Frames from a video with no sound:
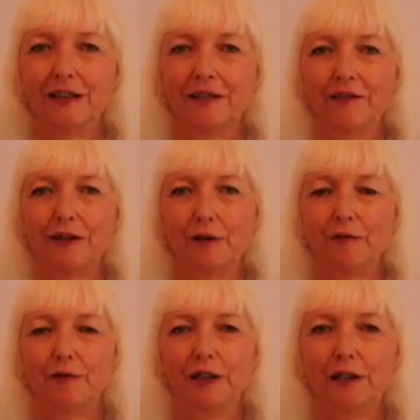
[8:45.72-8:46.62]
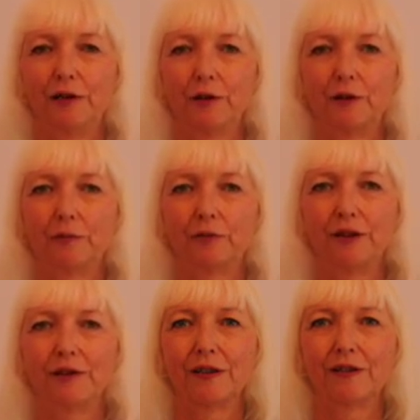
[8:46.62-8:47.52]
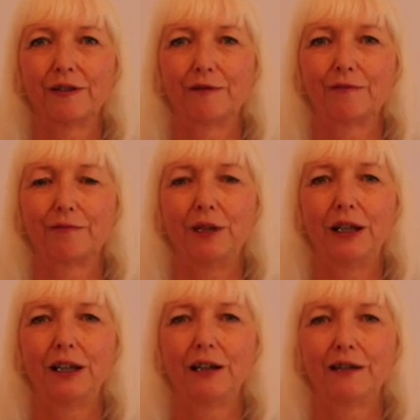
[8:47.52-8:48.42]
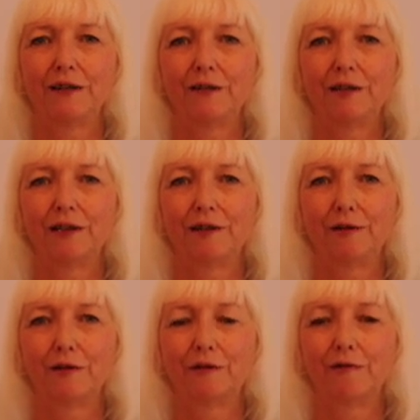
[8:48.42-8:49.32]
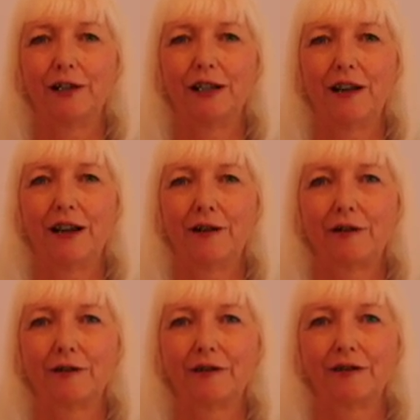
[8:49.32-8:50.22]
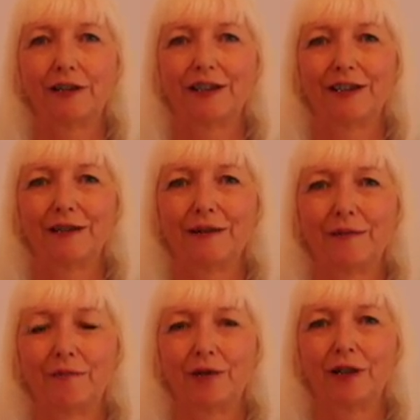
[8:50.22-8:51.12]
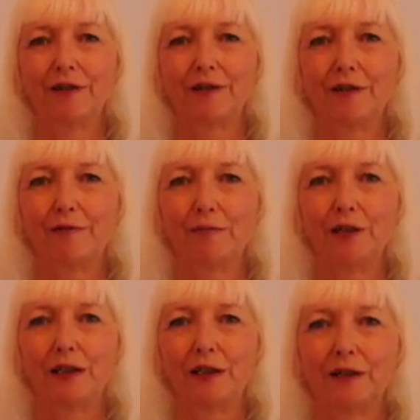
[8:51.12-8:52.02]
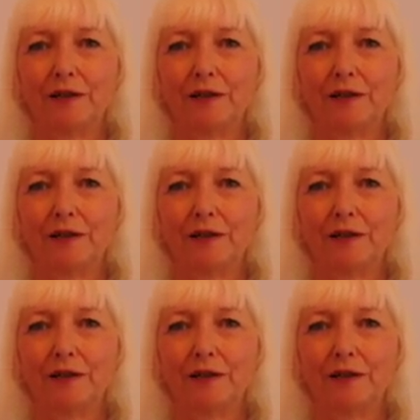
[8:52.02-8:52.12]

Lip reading: When you feel your presence of being, you can also feel the other's presence of being.